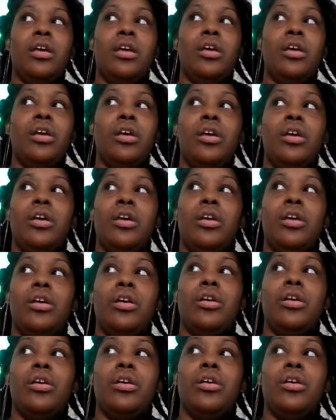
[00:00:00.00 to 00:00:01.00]

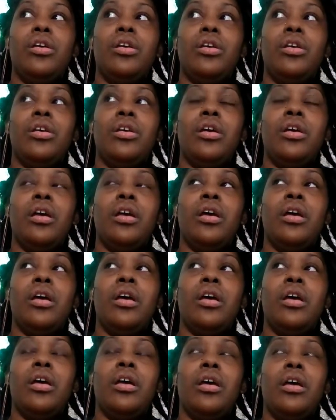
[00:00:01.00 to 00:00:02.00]

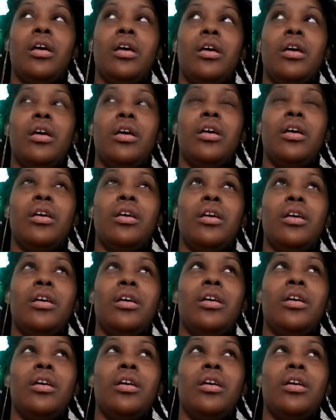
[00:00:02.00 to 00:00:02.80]
Nothing is said.